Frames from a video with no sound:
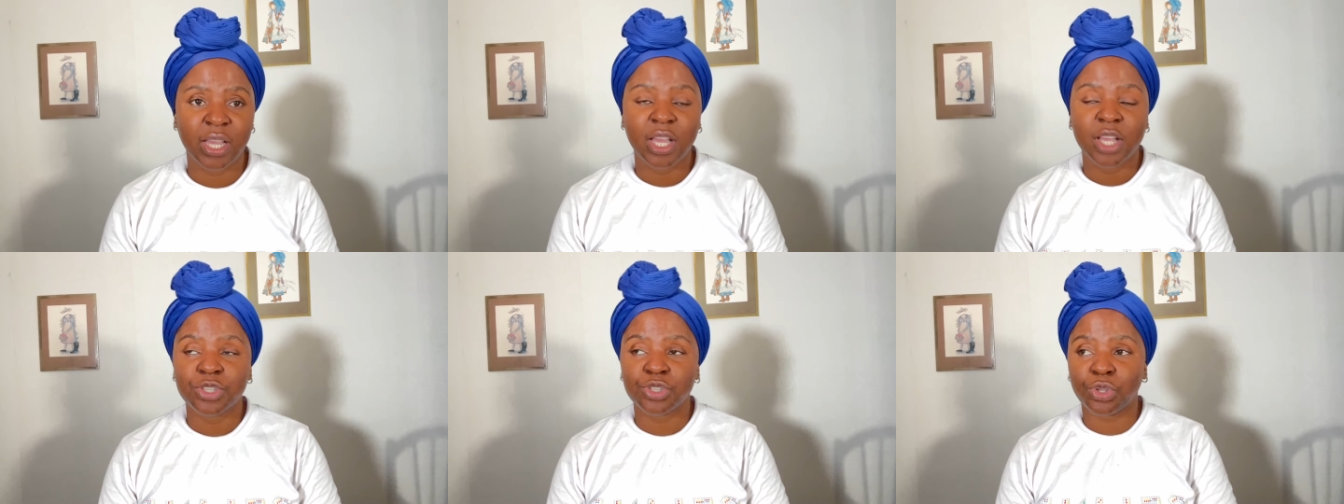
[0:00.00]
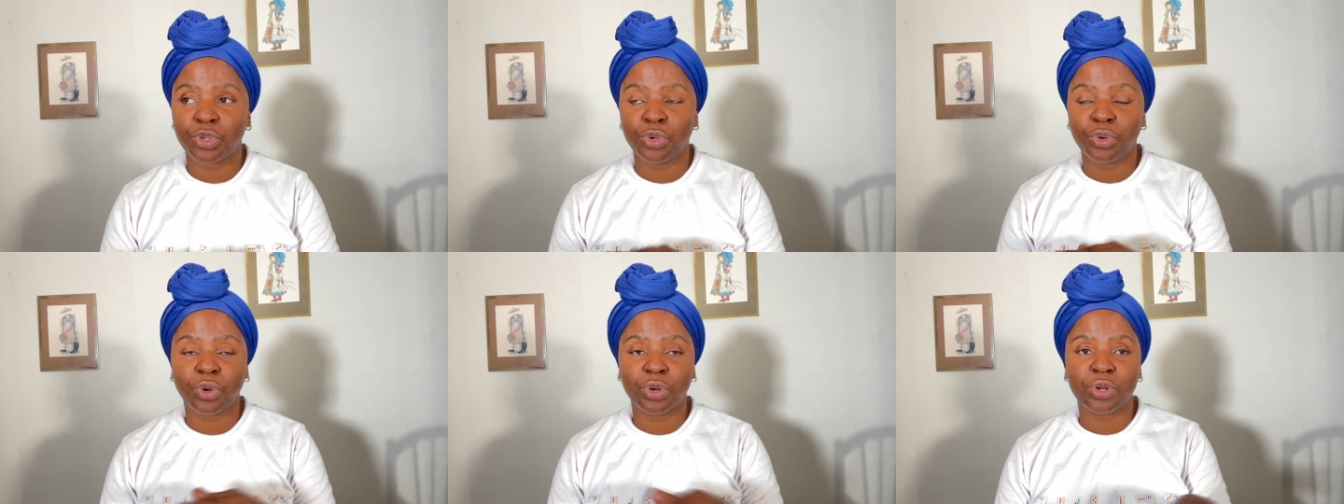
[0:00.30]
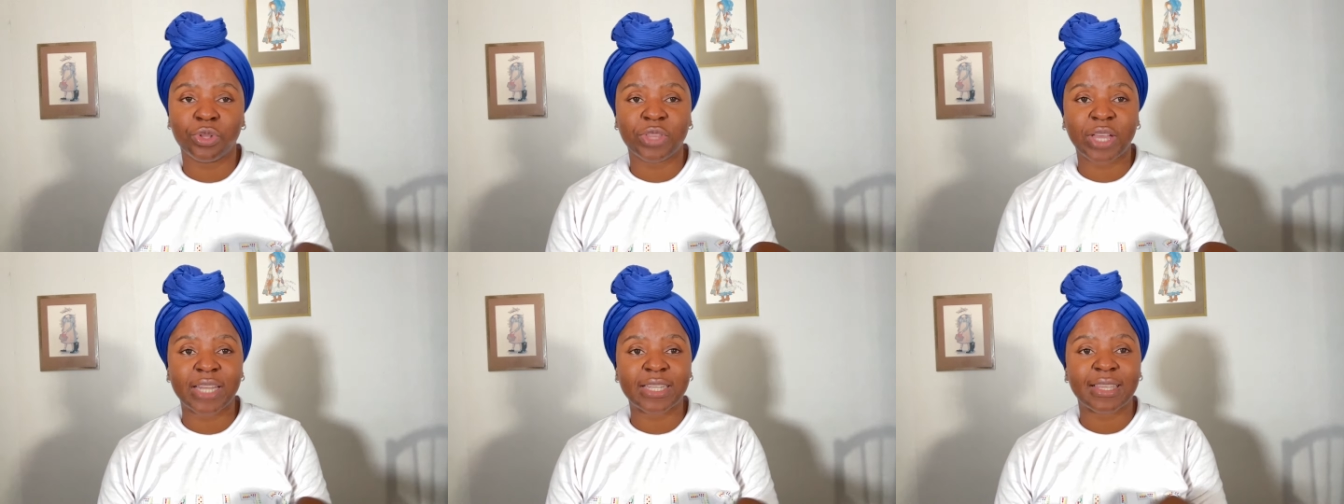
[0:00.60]
So you
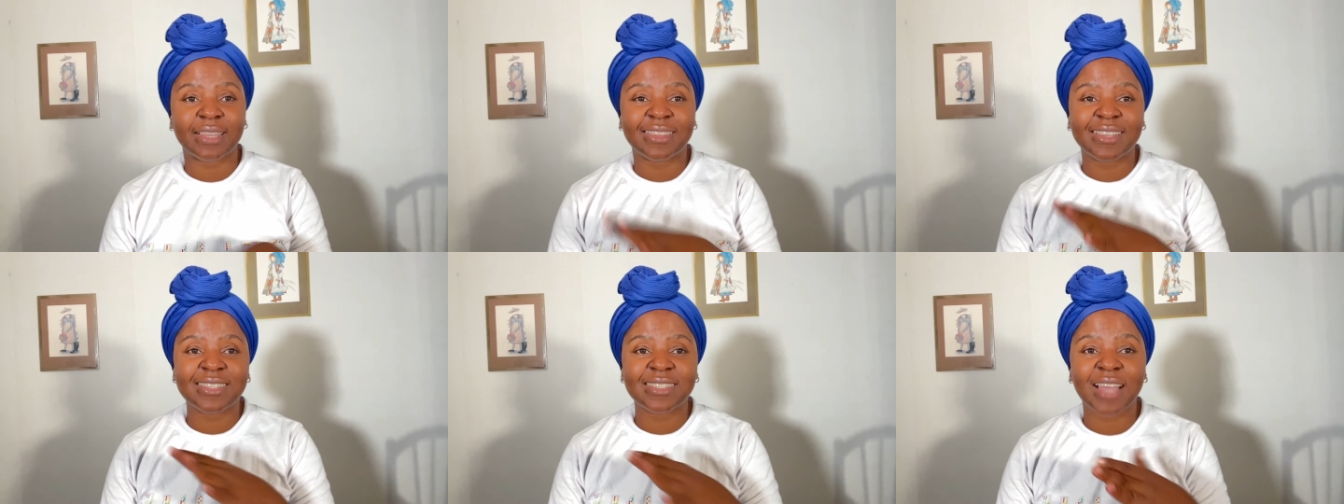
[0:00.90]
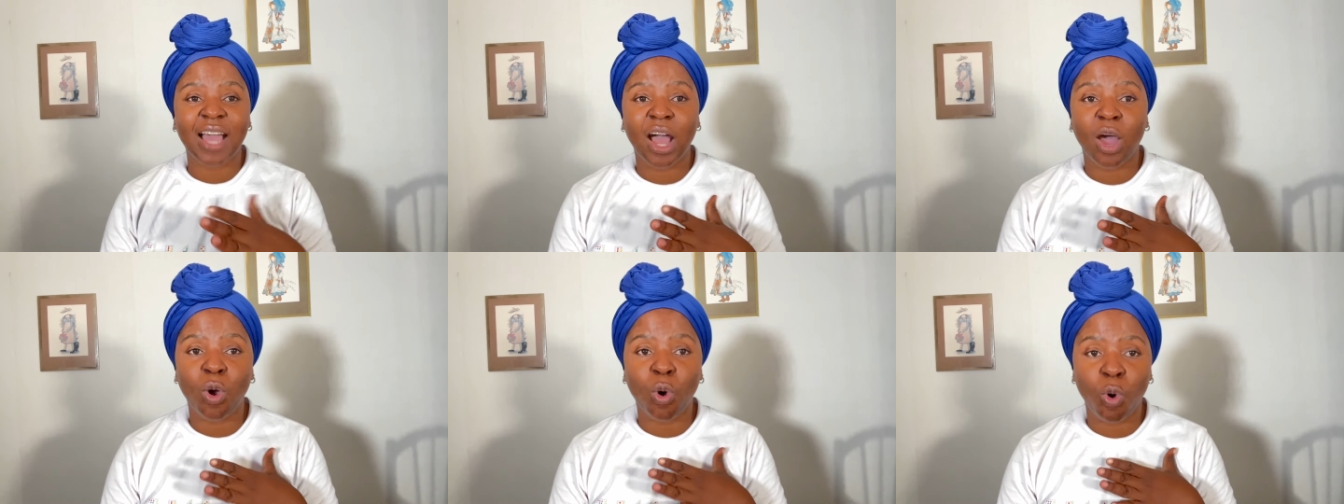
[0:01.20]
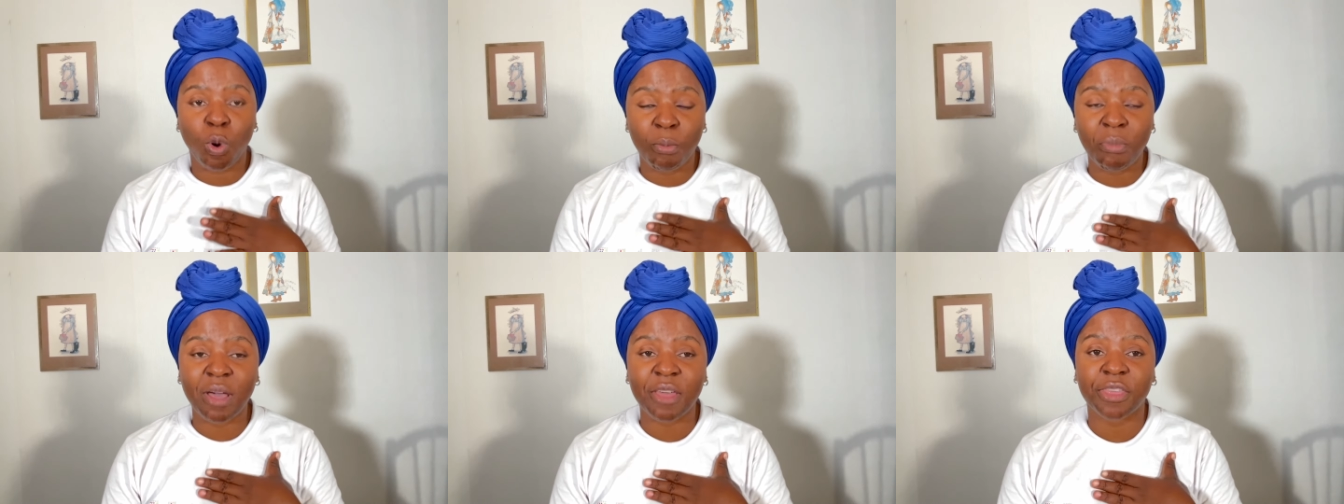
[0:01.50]
know that these are
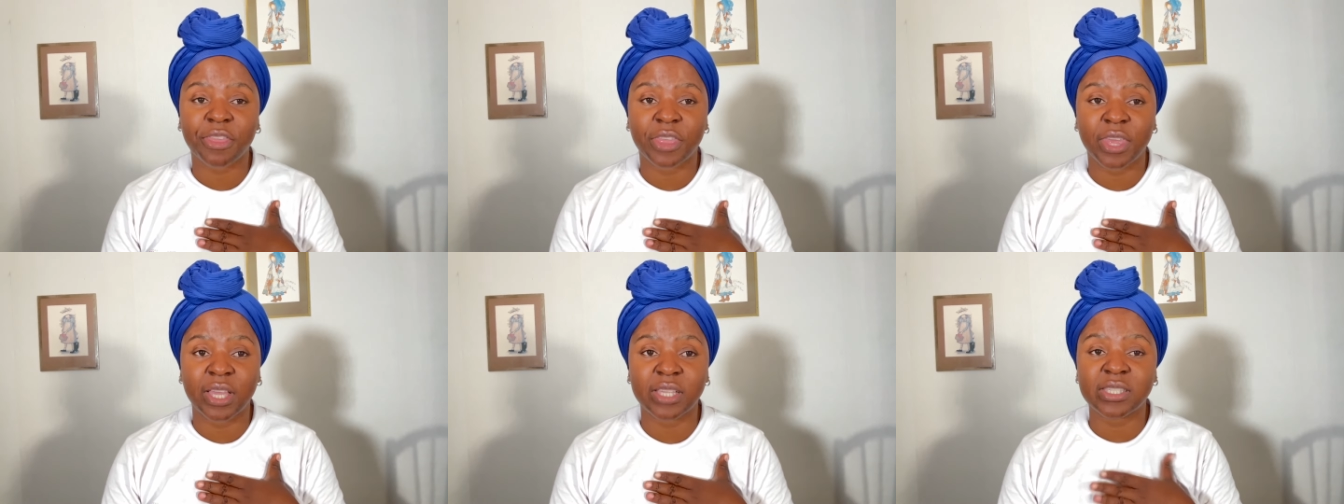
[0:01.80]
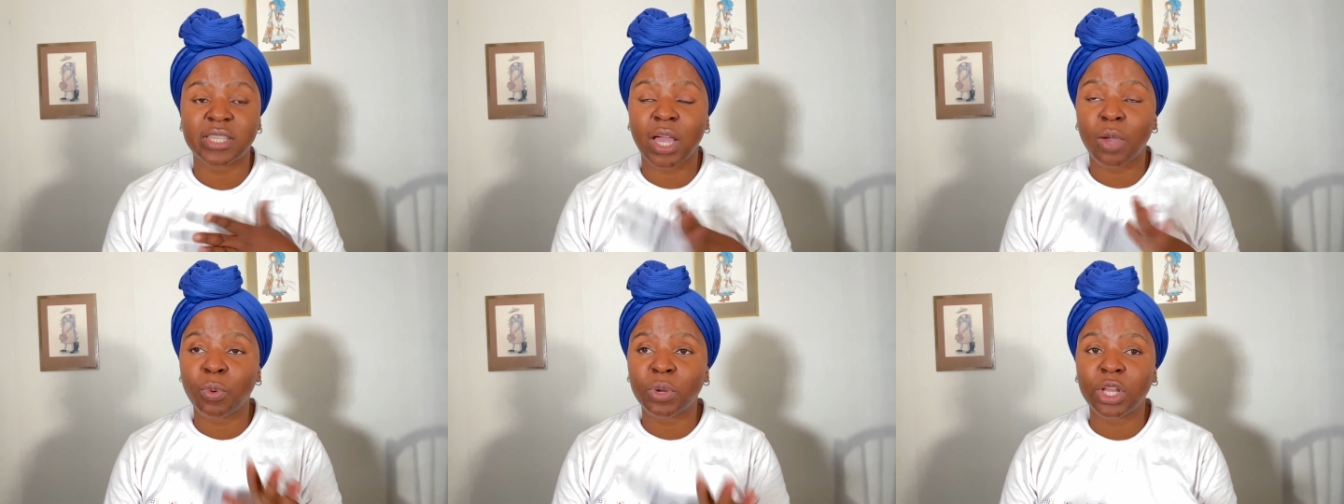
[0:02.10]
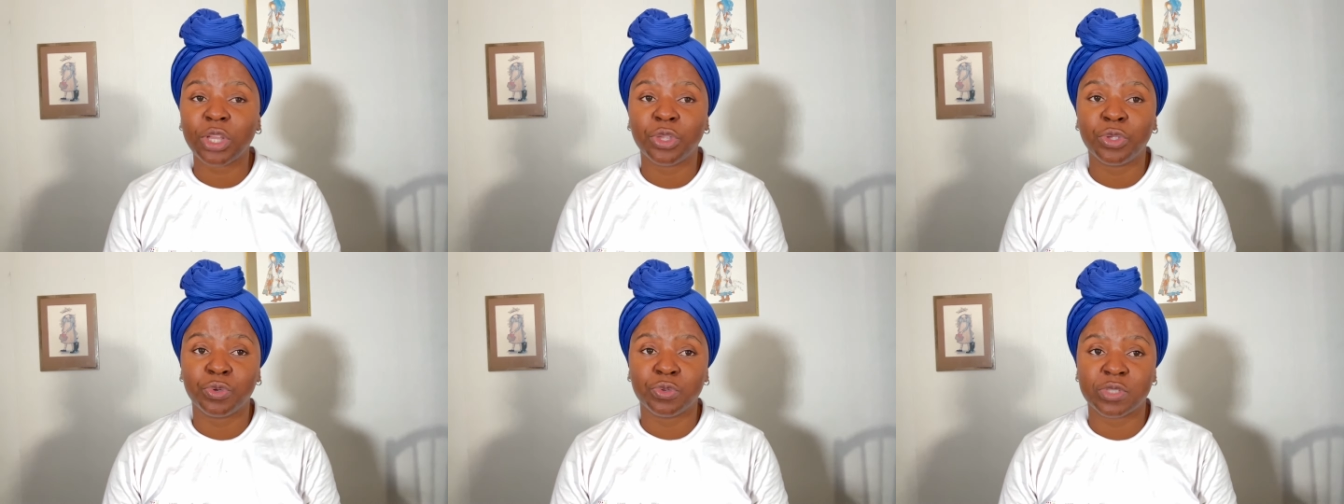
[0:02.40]
all my things. I want
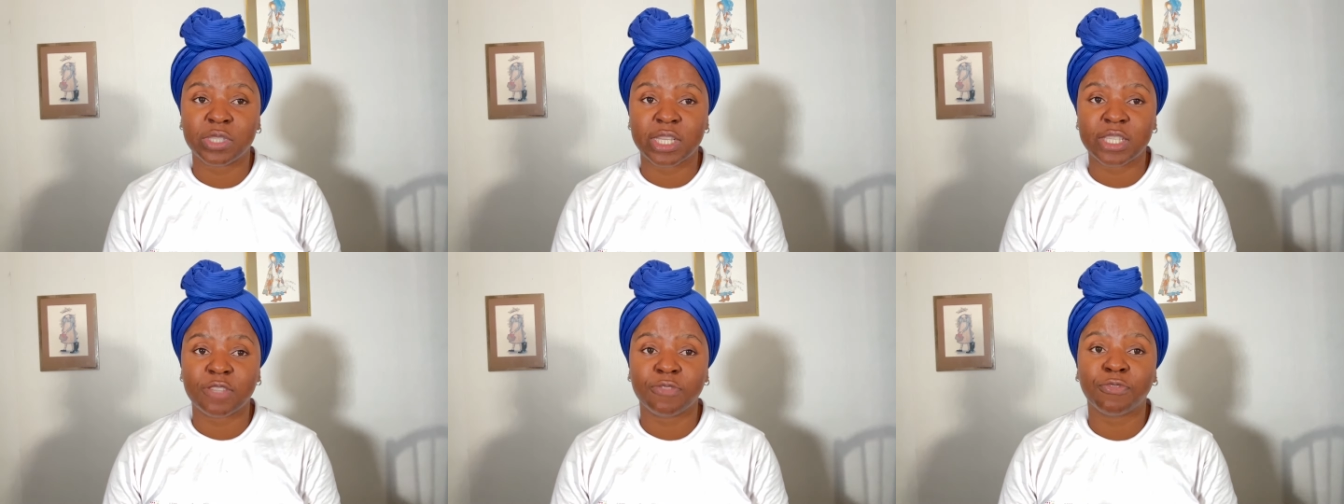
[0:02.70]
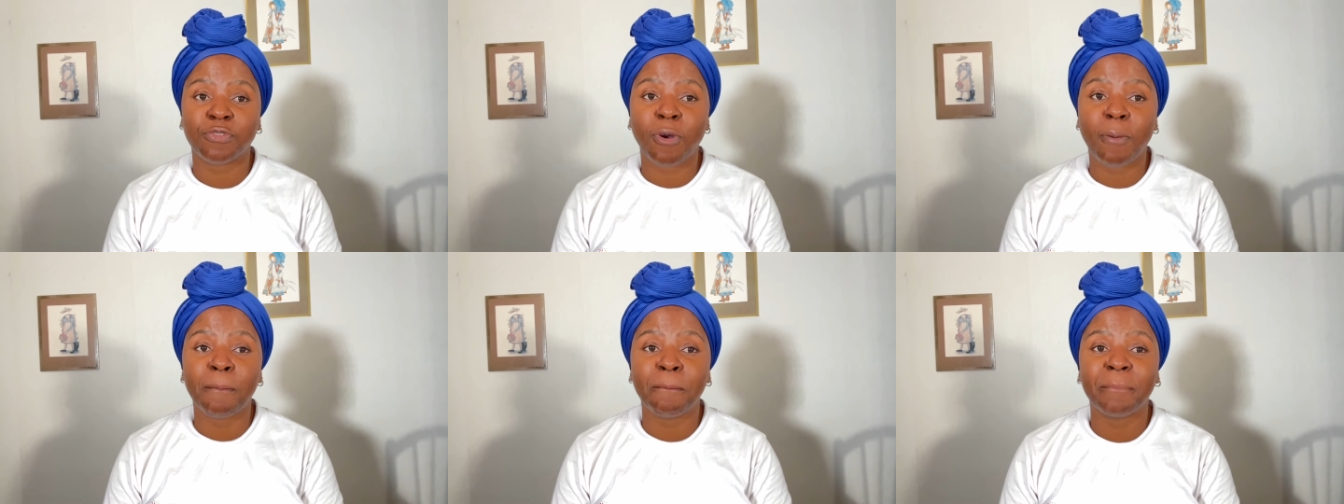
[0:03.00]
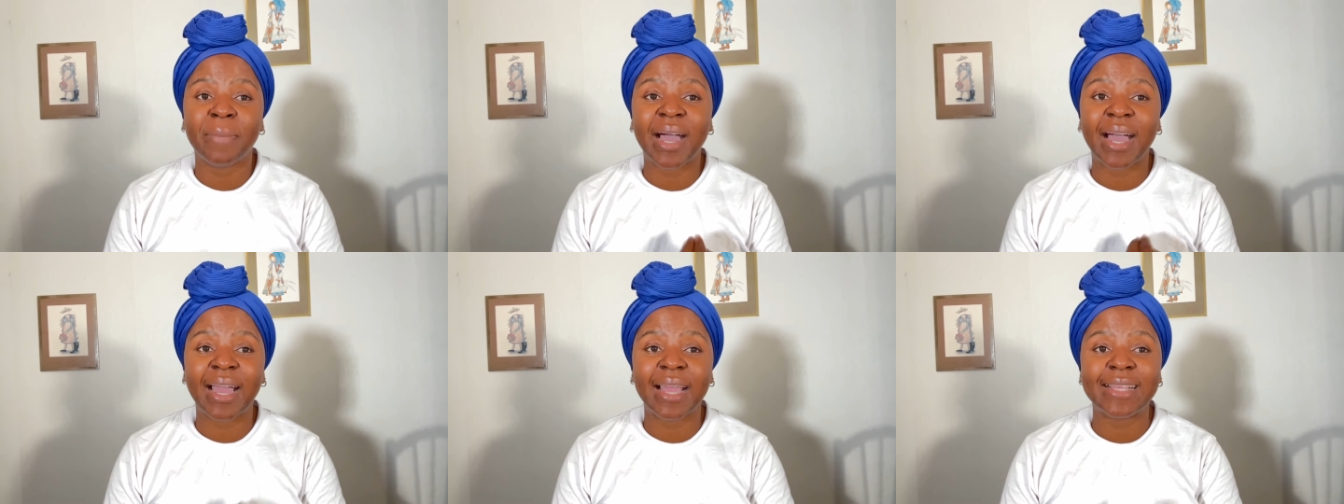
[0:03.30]
to use this for
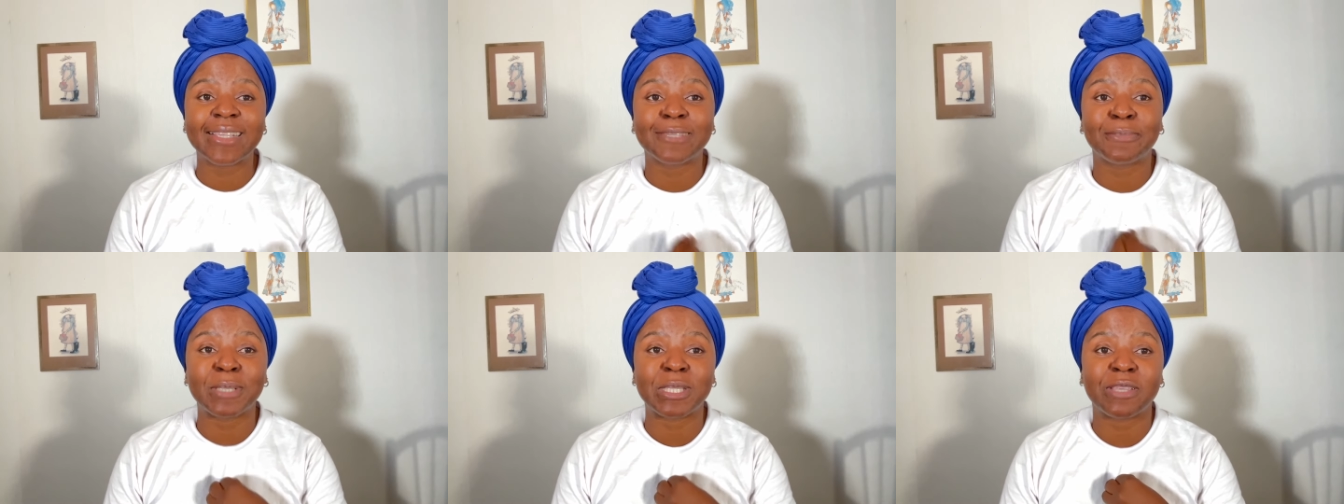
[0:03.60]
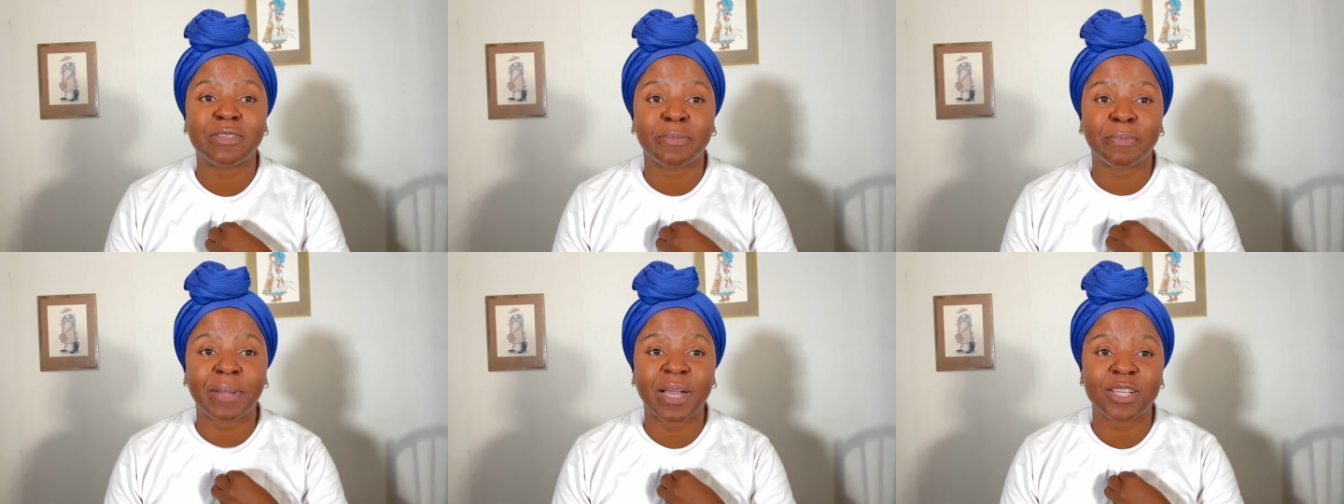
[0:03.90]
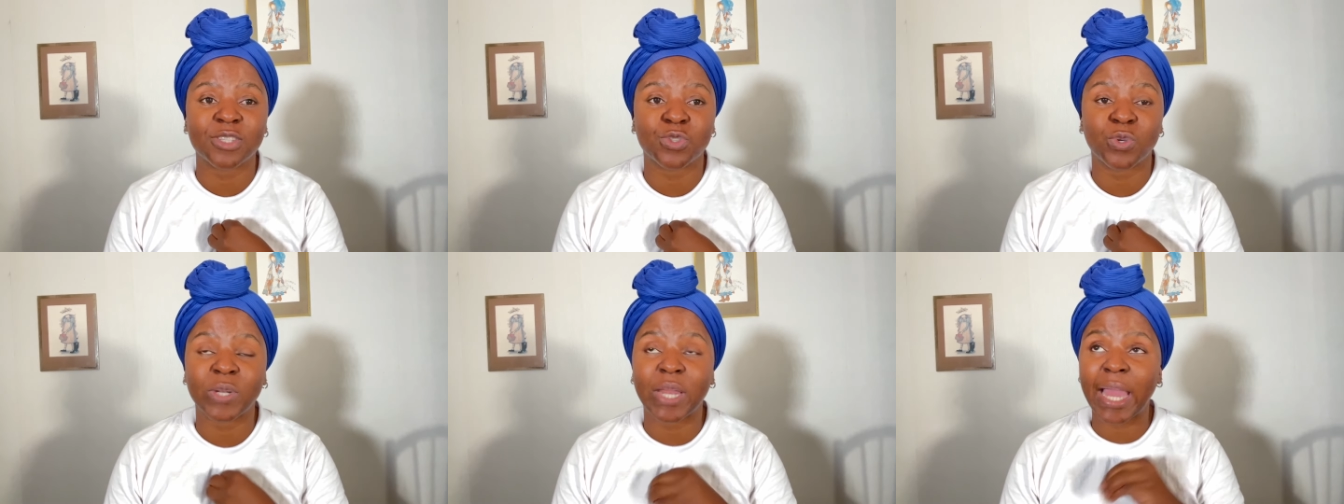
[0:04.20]
my specific
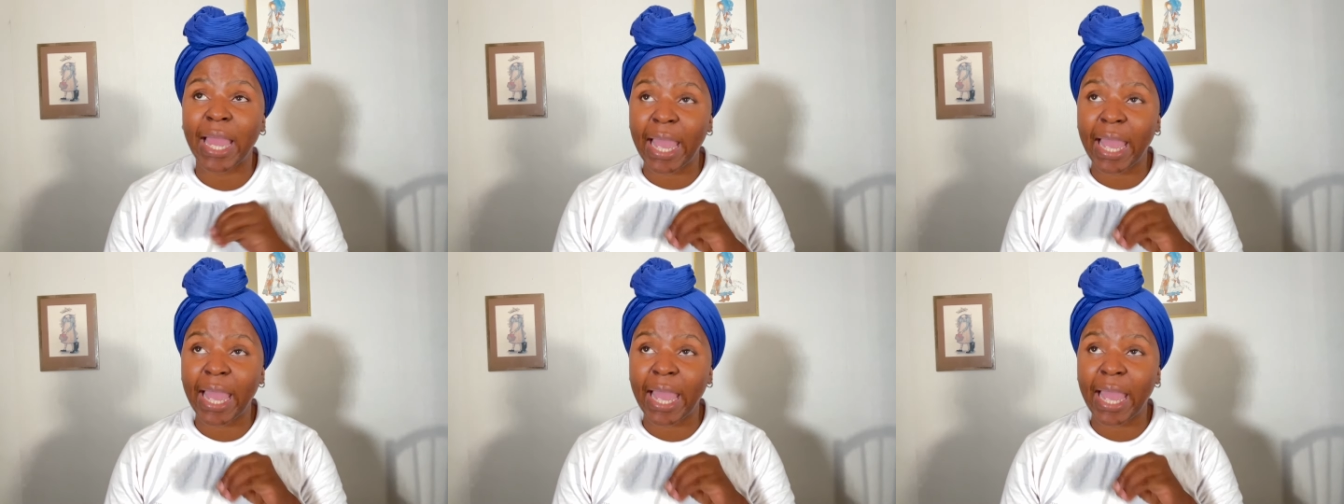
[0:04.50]
person.